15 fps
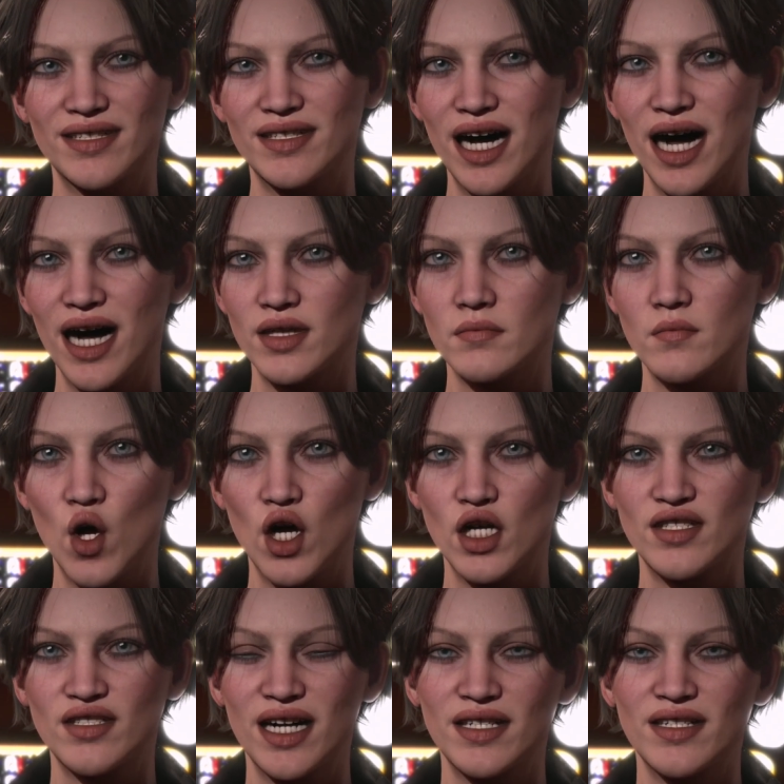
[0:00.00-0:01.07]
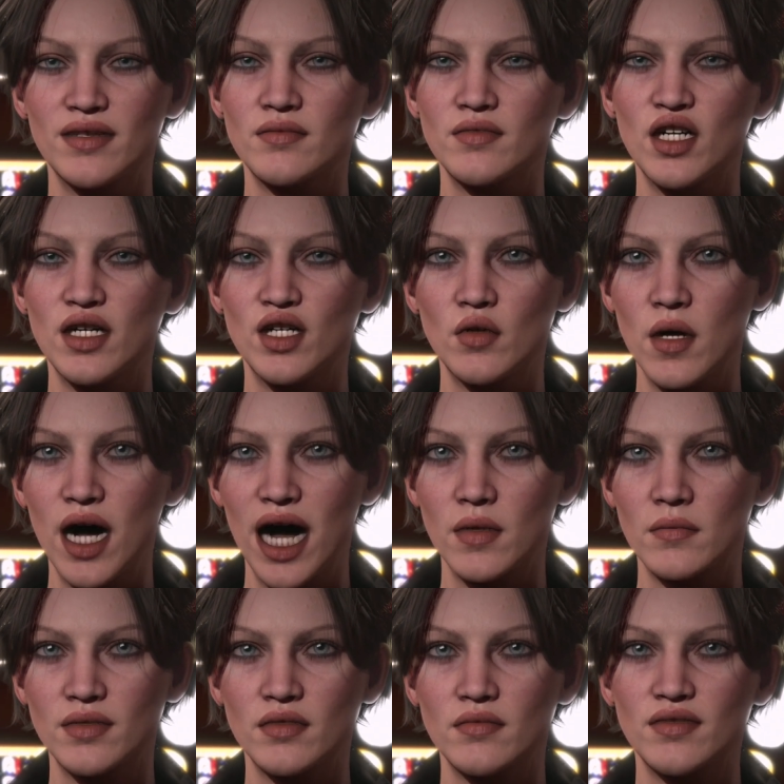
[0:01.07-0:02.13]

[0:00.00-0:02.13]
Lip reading: 10 more sets of Wrinkle maps.